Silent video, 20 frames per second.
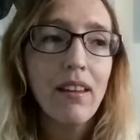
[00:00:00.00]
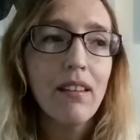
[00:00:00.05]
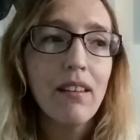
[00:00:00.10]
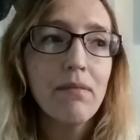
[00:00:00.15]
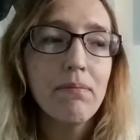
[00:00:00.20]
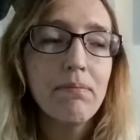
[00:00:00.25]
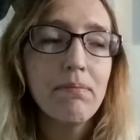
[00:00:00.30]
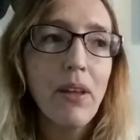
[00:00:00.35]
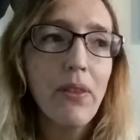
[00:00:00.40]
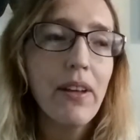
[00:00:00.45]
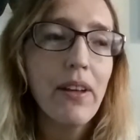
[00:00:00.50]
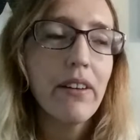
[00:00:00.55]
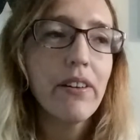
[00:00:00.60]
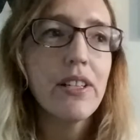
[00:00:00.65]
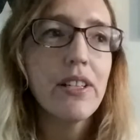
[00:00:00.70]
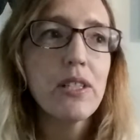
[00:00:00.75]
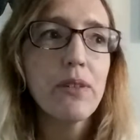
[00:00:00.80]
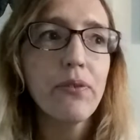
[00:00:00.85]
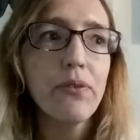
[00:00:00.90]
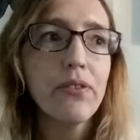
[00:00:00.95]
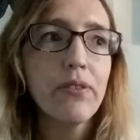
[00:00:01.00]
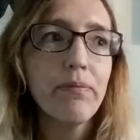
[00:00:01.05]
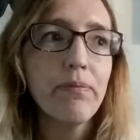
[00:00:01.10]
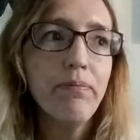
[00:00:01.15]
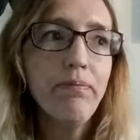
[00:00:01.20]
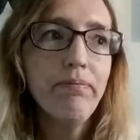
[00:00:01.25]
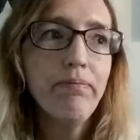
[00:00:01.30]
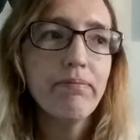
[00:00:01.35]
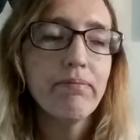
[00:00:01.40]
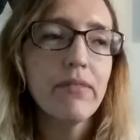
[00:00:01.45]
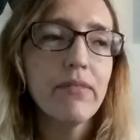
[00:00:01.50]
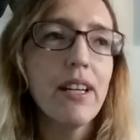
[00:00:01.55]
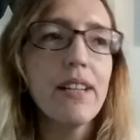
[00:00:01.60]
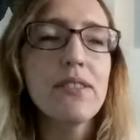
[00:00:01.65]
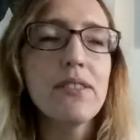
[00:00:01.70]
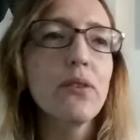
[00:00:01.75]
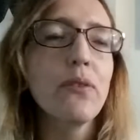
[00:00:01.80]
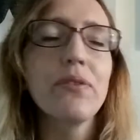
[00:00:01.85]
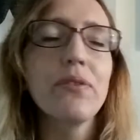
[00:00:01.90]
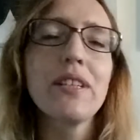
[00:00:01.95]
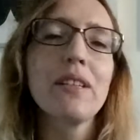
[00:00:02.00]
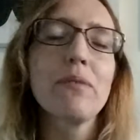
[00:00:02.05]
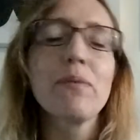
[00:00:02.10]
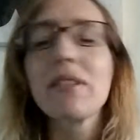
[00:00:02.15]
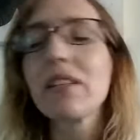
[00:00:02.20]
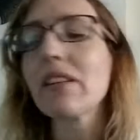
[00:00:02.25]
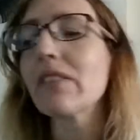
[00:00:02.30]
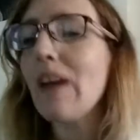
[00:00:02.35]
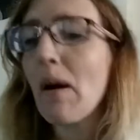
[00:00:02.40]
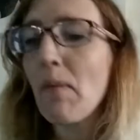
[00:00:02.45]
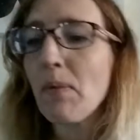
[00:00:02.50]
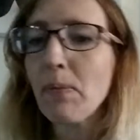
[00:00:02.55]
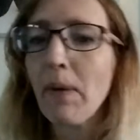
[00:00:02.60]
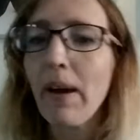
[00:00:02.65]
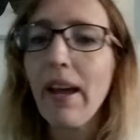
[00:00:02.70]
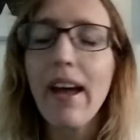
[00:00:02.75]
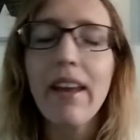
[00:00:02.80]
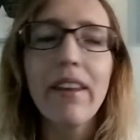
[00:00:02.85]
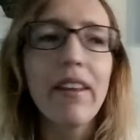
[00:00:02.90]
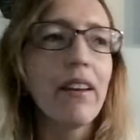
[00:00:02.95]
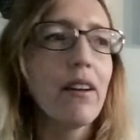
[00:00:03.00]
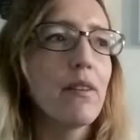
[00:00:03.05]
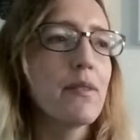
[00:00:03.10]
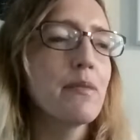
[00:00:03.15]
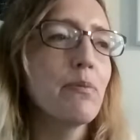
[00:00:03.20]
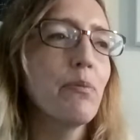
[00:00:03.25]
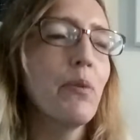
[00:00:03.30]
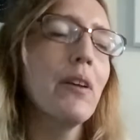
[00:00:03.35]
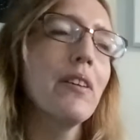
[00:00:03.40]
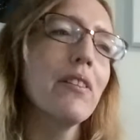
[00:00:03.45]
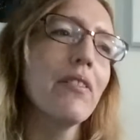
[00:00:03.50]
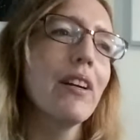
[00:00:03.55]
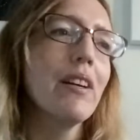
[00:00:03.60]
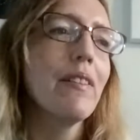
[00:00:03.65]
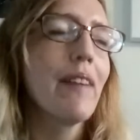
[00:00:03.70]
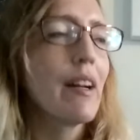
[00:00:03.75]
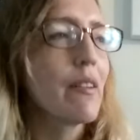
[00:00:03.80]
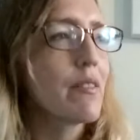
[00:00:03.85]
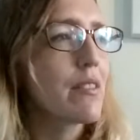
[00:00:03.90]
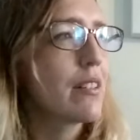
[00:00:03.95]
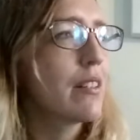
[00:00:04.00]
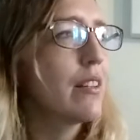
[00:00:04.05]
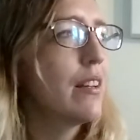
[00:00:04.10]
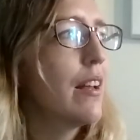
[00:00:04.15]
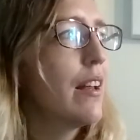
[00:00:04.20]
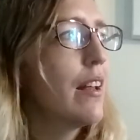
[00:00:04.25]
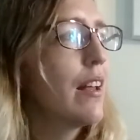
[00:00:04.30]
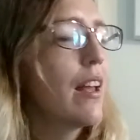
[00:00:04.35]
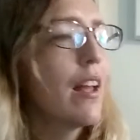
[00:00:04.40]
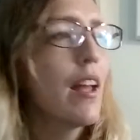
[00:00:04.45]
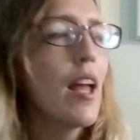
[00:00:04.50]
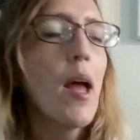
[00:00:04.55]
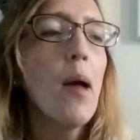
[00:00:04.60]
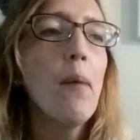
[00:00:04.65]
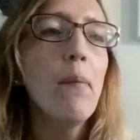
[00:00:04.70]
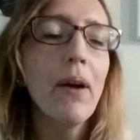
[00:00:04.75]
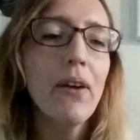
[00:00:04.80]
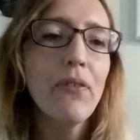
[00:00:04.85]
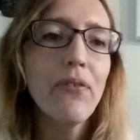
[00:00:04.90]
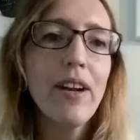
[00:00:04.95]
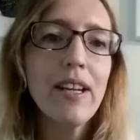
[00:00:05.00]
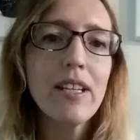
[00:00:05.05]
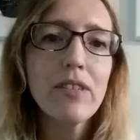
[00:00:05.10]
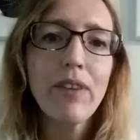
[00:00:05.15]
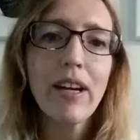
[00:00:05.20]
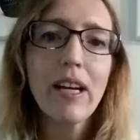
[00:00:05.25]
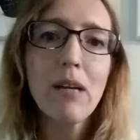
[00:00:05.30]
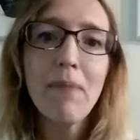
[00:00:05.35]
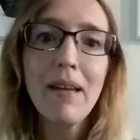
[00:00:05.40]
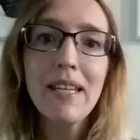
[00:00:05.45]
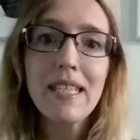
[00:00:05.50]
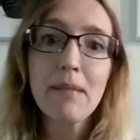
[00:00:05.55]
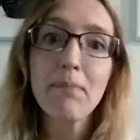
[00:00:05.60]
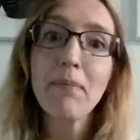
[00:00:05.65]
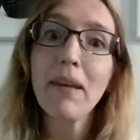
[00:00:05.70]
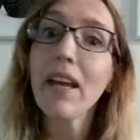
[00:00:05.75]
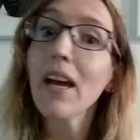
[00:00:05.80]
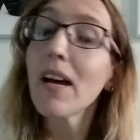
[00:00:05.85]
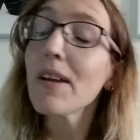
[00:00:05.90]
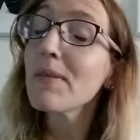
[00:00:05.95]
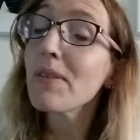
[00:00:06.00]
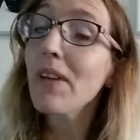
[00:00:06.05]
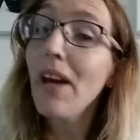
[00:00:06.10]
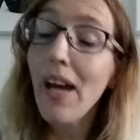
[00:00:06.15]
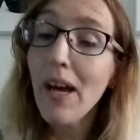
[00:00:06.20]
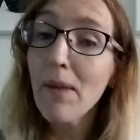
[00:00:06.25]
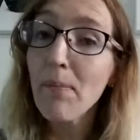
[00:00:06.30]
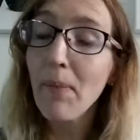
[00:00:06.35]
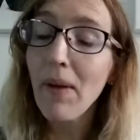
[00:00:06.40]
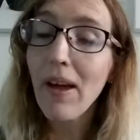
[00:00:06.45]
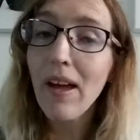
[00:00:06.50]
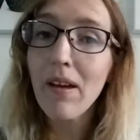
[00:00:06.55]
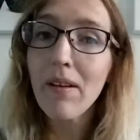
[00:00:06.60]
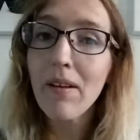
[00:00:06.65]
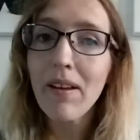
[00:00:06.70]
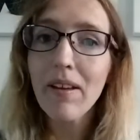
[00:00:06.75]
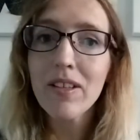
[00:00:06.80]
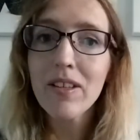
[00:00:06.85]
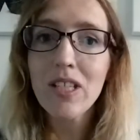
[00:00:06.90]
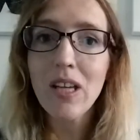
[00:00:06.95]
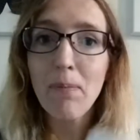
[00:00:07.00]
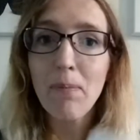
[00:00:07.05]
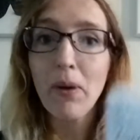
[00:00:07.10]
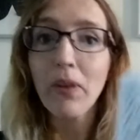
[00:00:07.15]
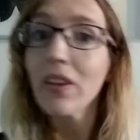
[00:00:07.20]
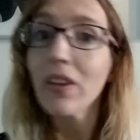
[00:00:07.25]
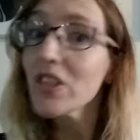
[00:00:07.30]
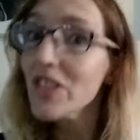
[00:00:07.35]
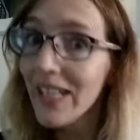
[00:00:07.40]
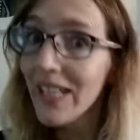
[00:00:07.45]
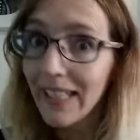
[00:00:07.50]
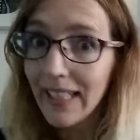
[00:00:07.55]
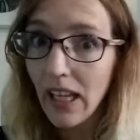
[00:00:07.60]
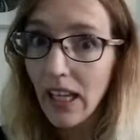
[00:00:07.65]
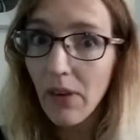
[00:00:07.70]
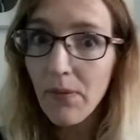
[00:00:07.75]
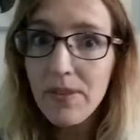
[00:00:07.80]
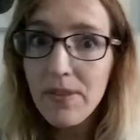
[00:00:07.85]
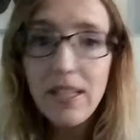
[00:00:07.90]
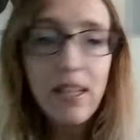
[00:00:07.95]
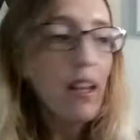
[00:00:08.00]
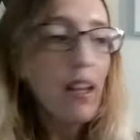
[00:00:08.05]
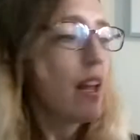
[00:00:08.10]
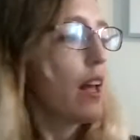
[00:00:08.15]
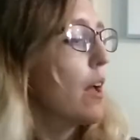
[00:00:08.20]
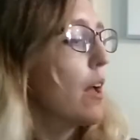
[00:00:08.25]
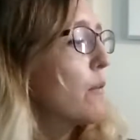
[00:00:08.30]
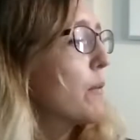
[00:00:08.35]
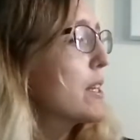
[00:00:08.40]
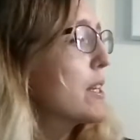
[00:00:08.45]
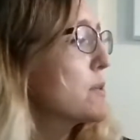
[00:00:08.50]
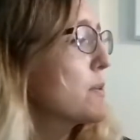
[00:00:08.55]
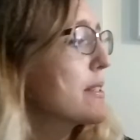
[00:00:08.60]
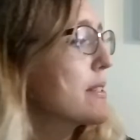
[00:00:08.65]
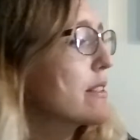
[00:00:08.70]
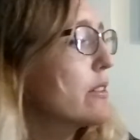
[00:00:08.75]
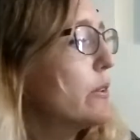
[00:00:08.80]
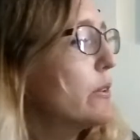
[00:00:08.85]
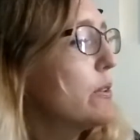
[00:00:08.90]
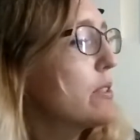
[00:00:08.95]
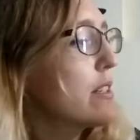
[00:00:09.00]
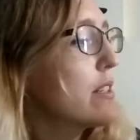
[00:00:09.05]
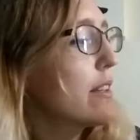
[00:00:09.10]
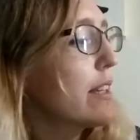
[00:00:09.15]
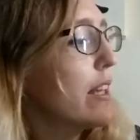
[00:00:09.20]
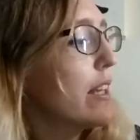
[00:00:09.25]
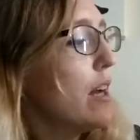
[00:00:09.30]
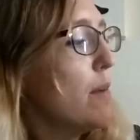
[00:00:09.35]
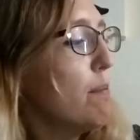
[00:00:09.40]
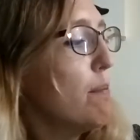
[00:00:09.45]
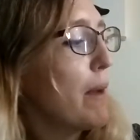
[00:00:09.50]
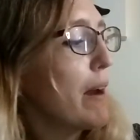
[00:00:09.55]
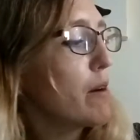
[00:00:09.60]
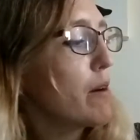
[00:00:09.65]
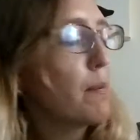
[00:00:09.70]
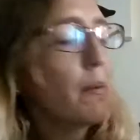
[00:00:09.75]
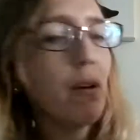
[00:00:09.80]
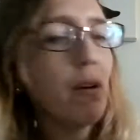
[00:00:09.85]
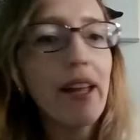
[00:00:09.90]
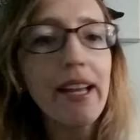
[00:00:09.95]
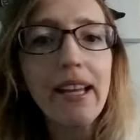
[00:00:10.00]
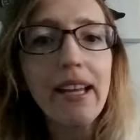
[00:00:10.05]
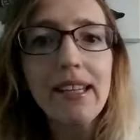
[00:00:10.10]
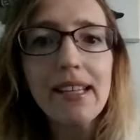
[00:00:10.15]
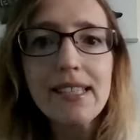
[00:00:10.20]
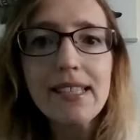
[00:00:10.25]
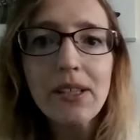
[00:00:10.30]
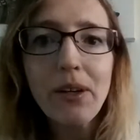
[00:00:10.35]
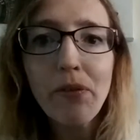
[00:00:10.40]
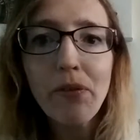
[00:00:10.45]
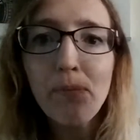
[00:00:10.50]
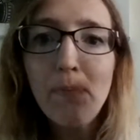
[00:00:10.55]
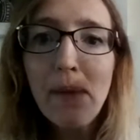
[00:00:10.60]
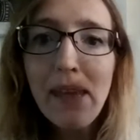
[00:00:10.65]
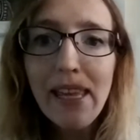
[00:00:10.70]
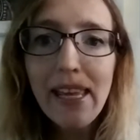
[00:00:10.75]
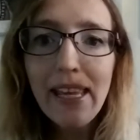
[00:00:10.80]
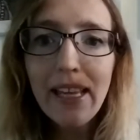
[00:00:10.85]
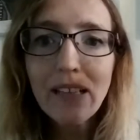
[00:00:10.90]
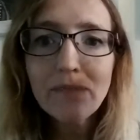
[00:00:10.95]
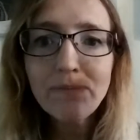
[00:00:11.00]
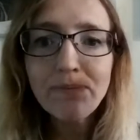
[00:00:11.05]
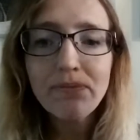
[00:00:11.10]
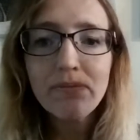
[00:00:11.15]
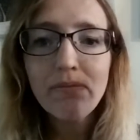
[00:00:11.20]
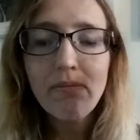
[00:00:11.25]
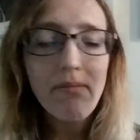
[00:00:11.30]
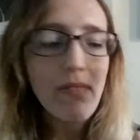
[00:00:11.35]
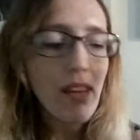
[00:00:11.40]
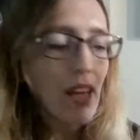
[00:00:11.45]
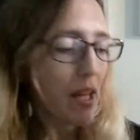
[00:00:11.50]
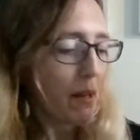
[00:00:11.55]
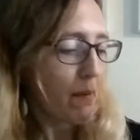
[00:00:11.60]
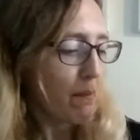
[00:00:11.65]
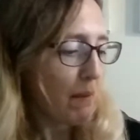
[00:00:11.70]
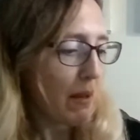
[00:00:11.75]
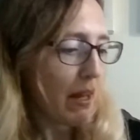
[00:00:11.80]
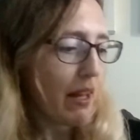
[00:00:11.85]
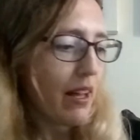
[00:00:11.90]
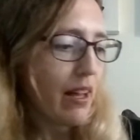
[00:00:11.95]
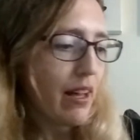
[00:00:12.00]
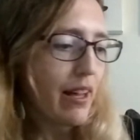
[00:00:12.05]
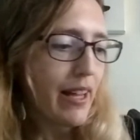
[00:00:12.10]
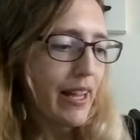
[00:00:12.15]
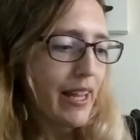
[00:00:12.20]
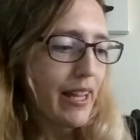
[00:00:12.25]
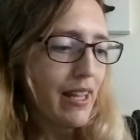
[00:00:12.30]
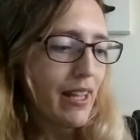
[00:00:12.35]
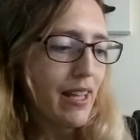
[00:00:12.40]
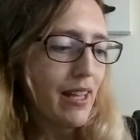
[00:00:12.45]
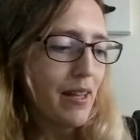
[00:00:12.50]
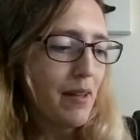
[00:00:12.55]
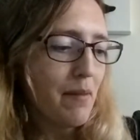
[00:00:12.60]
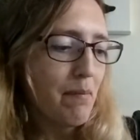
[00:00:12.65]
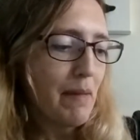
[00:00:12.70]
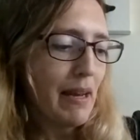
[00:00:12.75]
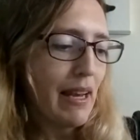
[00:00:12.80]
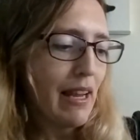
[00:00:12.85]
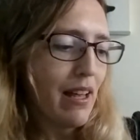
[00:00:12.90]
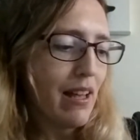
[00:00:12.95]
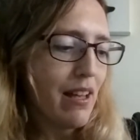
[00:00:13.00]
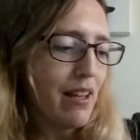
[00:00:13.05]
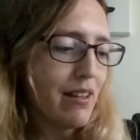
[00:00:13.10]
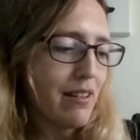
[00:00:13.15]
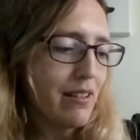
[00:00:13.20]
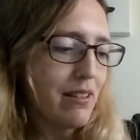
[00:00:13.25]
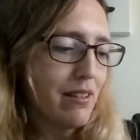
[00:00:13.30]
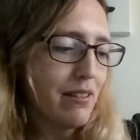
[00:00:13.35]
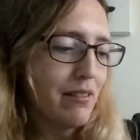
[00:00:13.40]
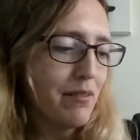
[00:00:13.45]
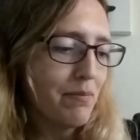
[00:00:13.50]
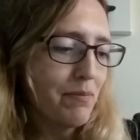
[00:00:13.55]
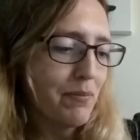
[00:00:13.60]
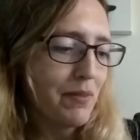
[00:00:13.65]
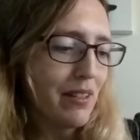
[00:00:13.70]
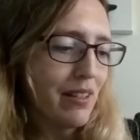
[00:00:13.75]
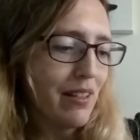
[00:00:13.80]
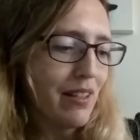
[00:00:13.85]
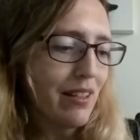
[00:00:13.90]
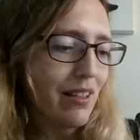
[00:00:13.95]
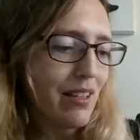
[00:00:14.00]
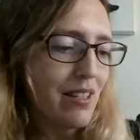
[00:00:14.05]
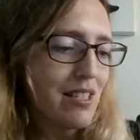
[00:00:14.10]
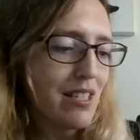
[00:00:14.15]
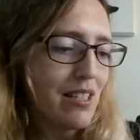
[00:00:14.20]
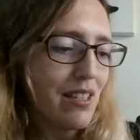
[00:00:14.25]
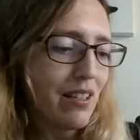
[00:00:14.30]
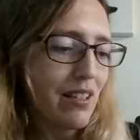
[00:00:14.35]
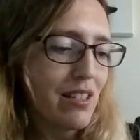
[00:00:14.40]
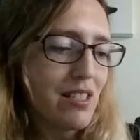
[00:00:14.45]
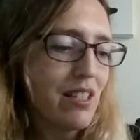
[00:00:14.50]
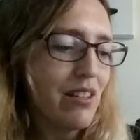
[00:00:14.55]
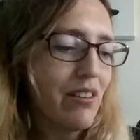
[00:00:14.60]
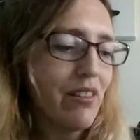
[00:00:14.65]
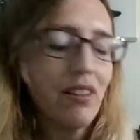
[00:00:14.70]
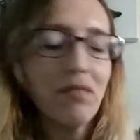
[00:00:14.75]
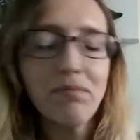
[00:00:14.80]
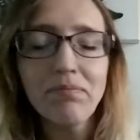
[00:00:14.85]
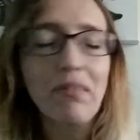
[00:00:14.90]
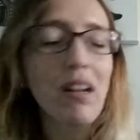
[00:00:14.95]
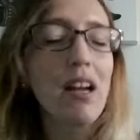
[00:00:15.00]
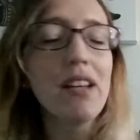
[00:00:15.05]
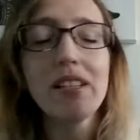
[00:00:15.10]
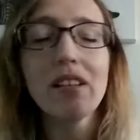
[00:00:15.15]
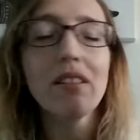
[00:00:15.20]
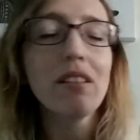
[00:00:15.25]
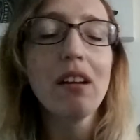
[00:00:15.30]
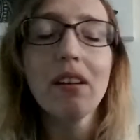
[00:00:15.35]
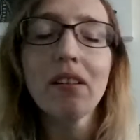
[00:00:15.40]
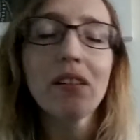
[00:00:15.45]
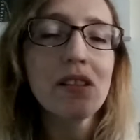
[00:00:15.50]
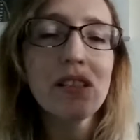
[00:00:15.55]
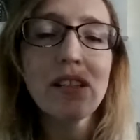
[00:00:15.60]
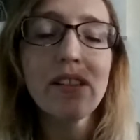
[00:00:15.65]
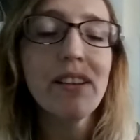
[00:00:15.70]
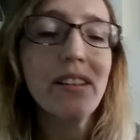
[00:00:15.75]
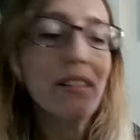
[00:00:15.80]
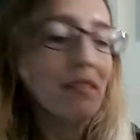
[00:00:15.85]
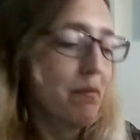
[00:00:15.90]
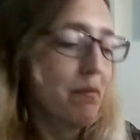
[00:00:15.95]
nothing kind of I sort of wasn't grabbed by it. And then I was wandering around, and my friend recommended me a book that she'd loved, which was called The Unbearable Lightness of Being by Milan Kundera. I don't know, Kundera.